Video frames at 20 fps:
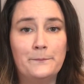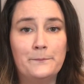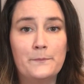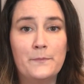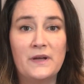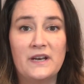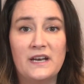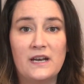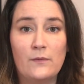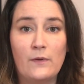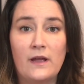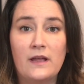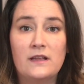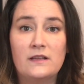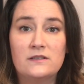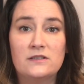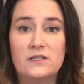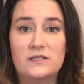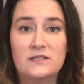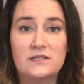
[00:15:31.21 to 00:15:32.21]
But anyway,
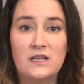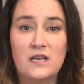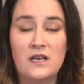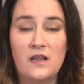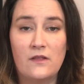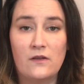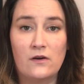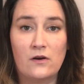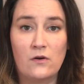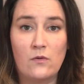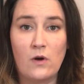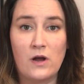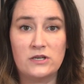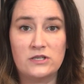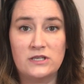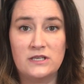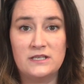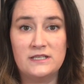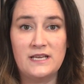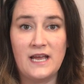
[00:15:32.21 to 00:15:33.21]
just another question to